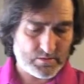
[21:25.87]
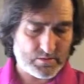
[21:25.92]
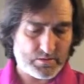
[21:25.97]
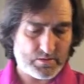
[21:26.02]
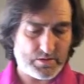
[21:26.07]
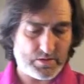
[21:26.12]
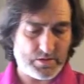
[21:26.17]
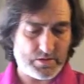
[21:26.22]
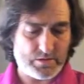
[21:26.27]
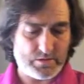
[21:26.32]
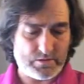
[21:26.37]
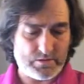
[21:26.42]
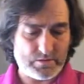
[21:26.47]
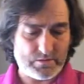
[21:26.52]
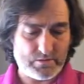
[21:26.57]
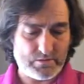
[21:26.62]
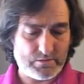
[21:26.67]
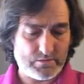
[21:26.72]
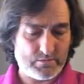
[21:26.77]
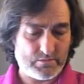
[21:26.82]
Good.
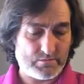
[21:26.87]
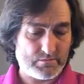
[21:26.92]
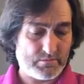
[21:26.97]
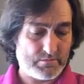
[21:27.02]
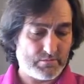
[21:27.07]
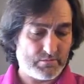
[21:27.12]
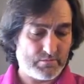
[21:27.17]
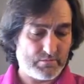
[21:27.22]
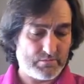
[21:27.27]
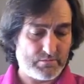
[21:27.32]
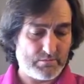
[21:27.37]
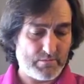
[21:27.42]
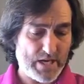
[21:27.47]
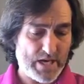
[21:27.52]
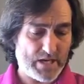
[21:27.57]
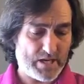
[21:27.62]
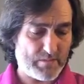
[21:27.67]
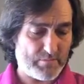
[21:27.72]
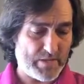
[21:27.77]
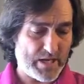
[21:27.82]

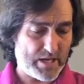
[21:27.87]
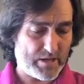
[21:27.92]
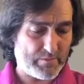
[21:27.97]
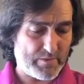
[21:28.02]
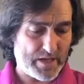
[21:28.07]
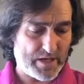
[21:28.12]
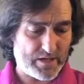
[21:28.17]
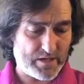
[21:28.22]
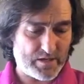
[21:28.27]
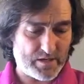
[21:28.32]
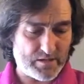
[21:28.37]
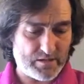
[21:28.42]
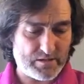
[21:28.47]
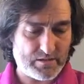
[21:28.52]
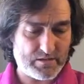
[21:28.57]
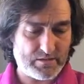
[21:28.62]
Better, better, better.